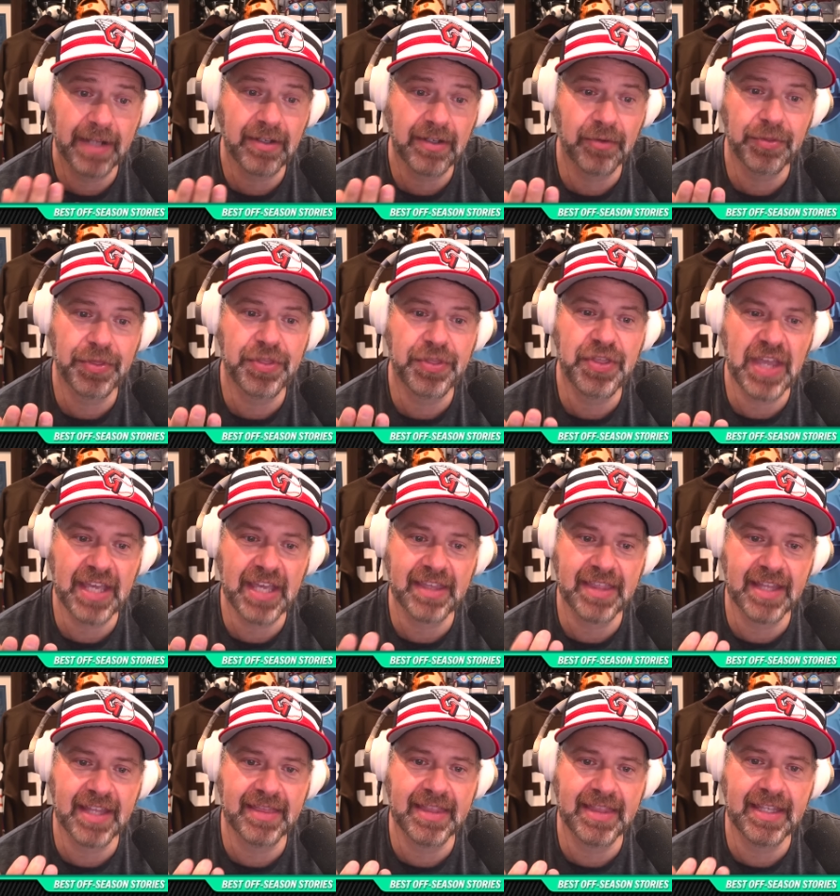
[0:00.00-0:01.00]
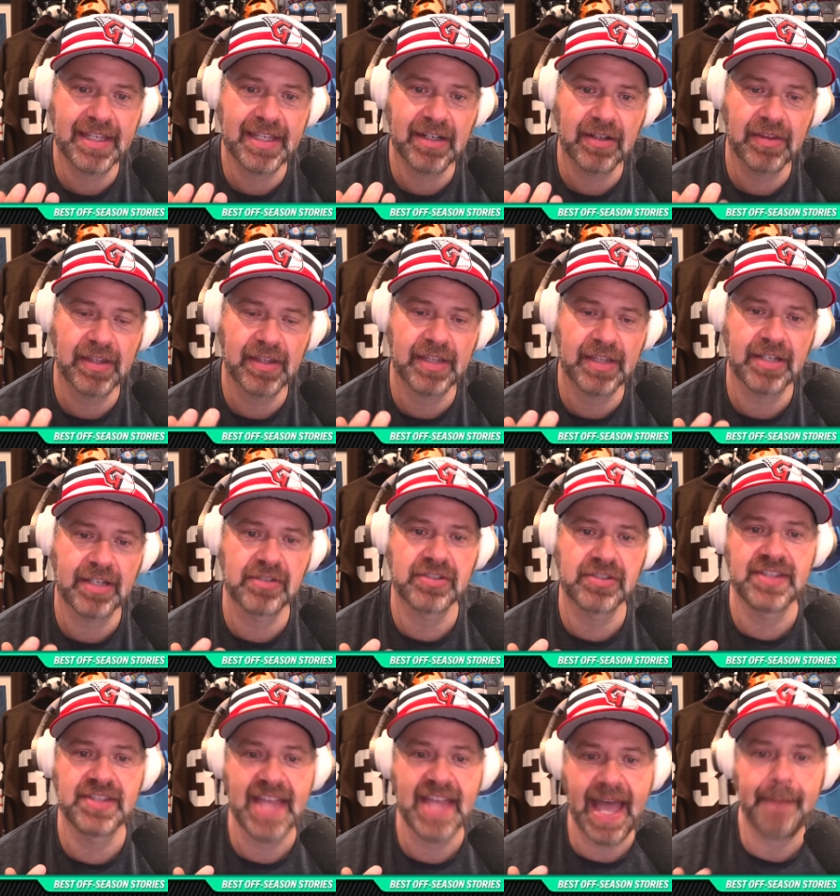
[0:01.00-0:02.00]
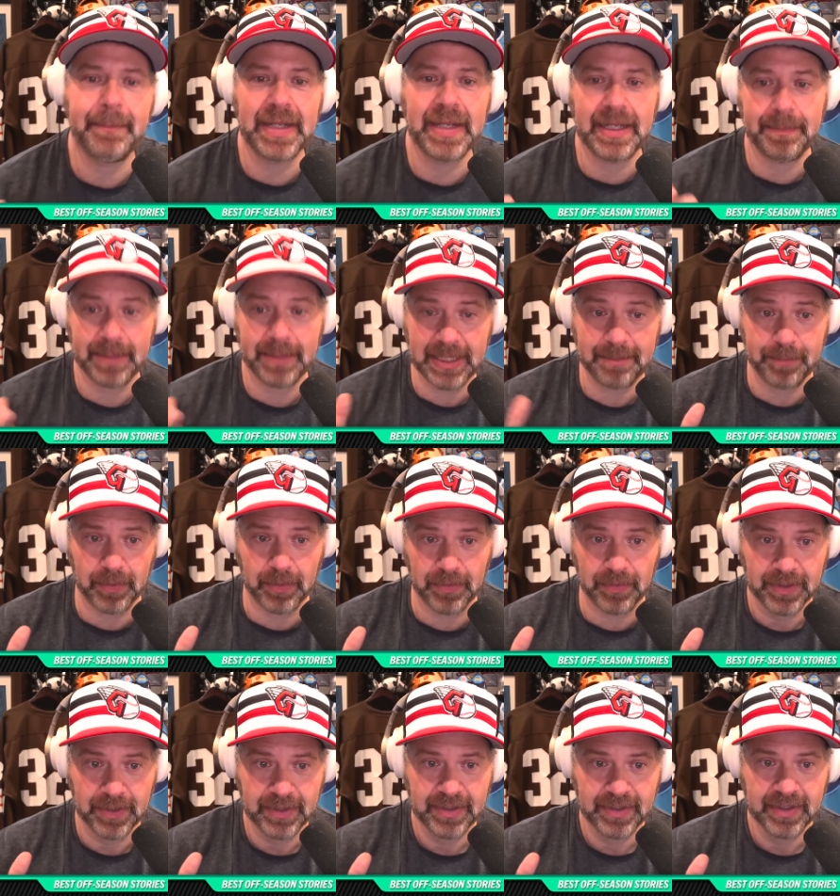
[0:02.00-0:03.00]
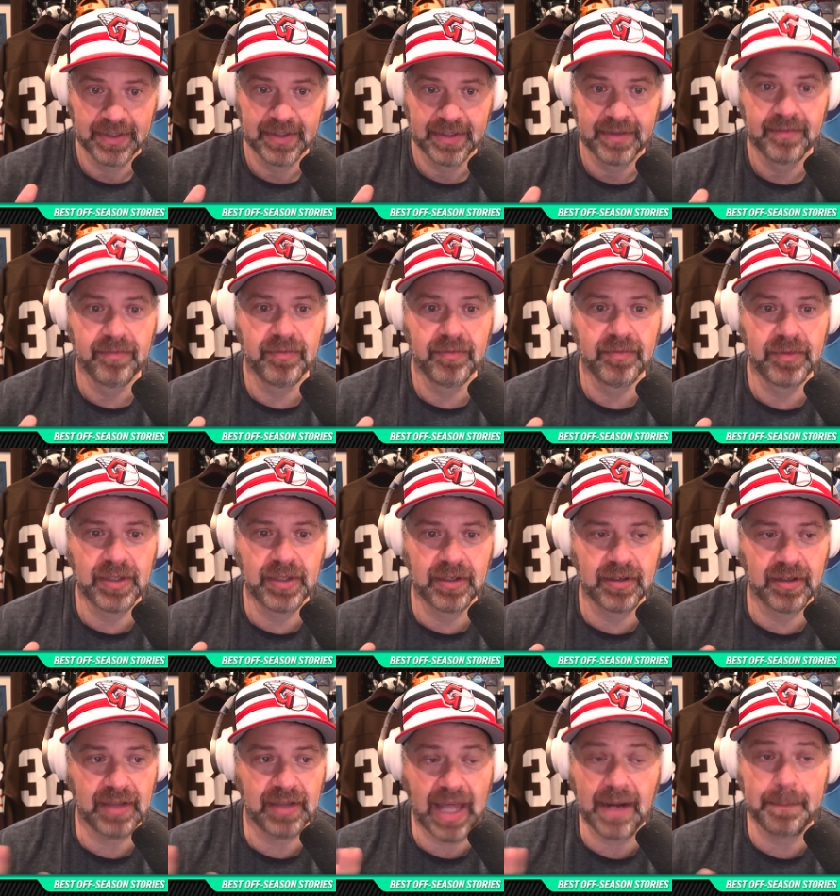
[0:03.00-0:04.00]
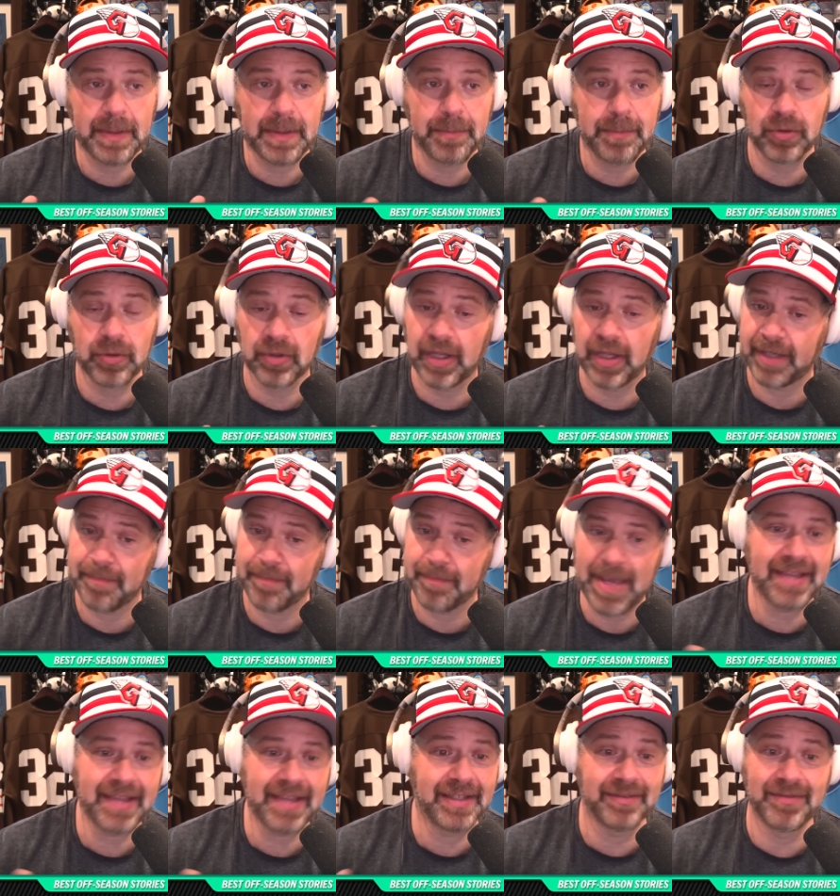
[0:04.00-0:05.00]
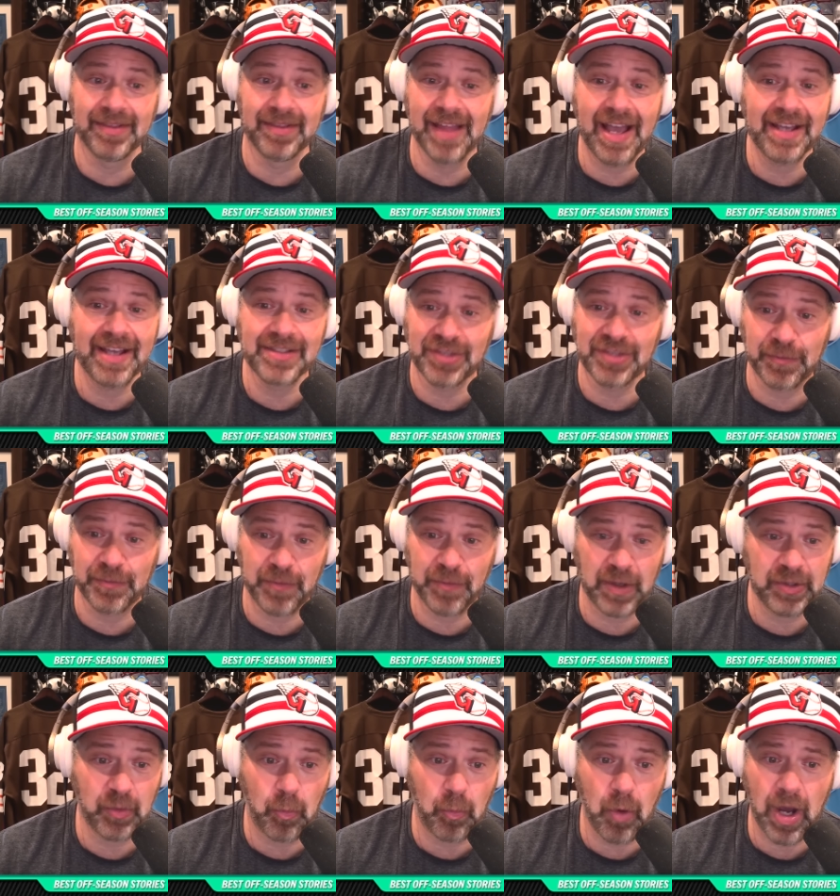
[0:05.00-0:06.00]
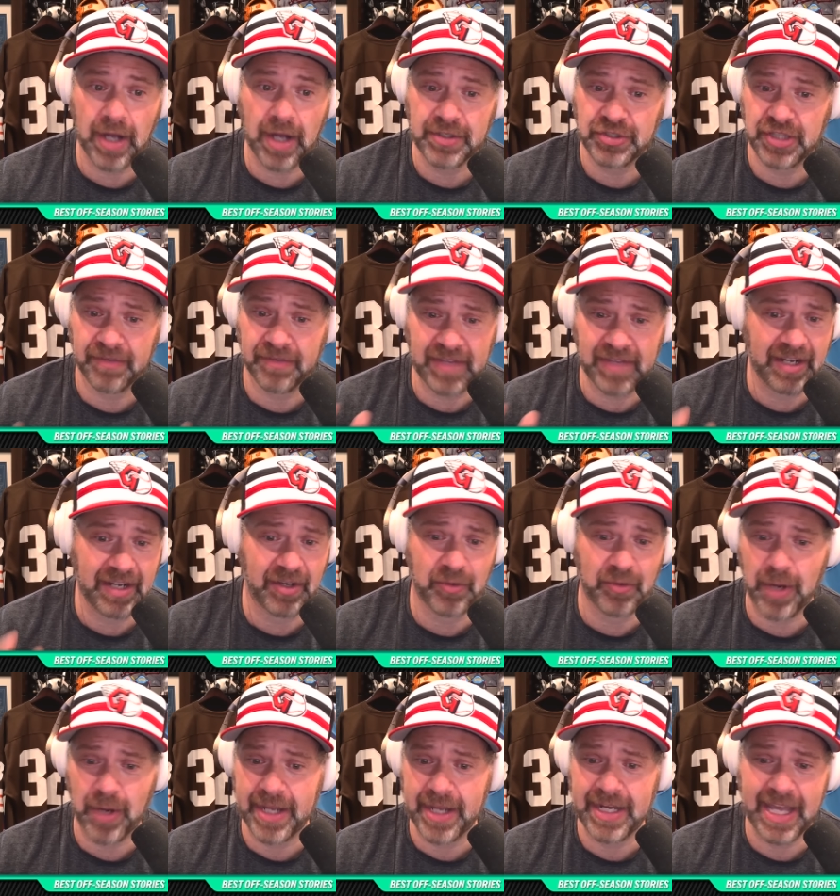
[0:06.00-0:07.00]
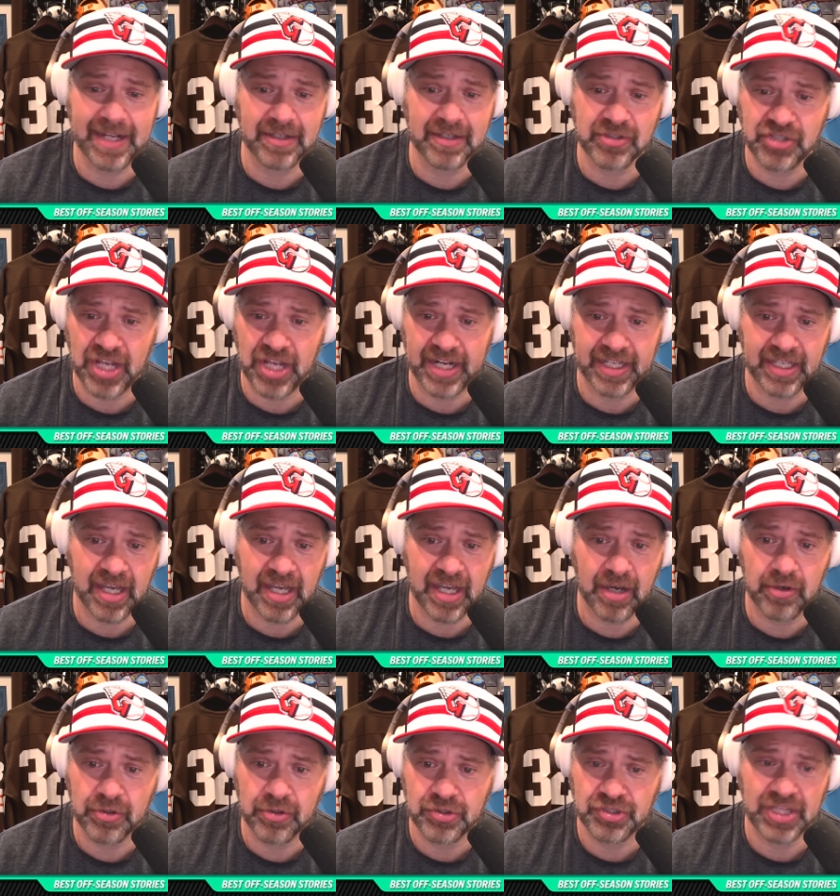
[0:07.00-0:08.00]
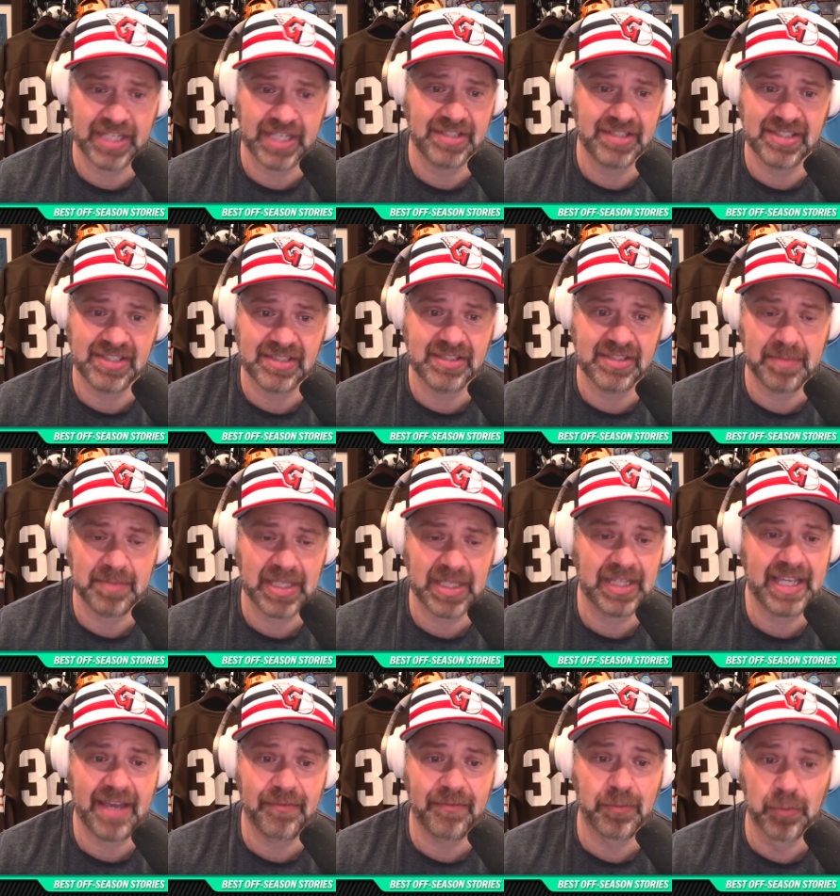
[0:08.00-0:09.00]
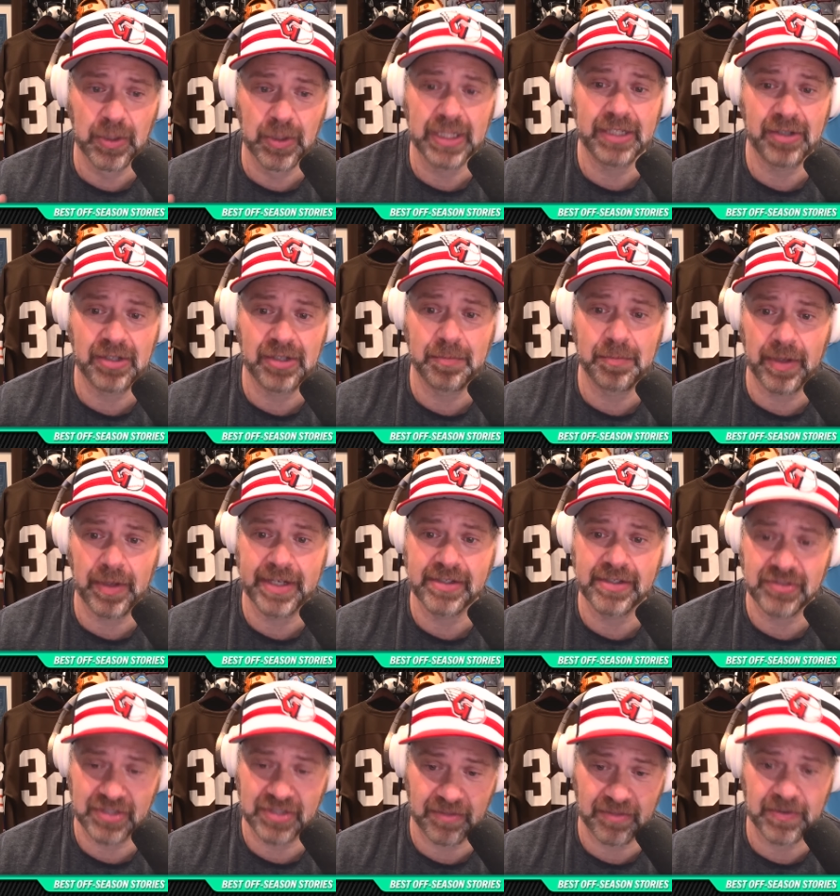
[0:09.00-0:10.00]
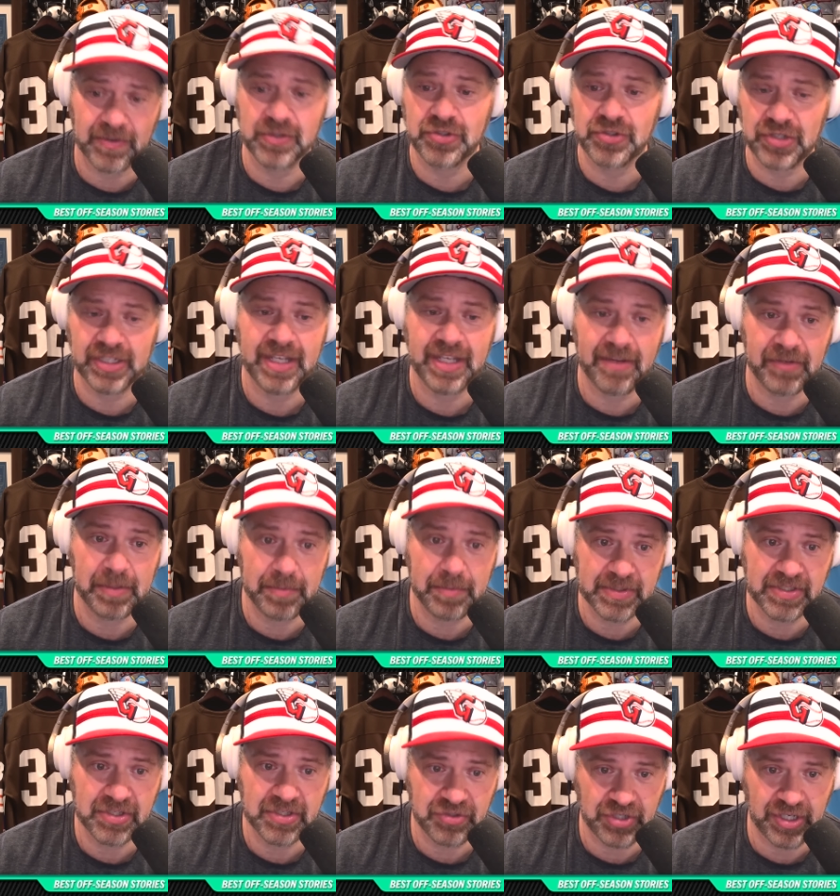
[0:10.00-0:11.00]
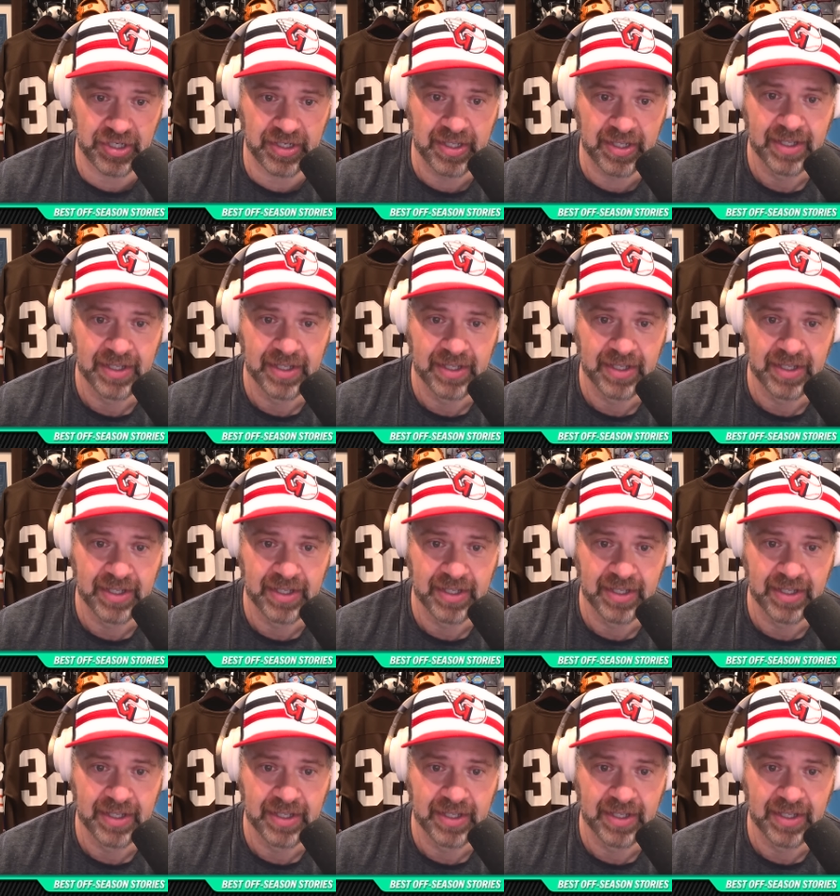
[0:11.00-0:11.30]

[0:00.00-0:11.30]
don't no. think that the that there's that many people there are a lot of people who are like, man, the Lions are fun to watch. They've got a great, energetic coach. They seemingly have really good players at virtually every position,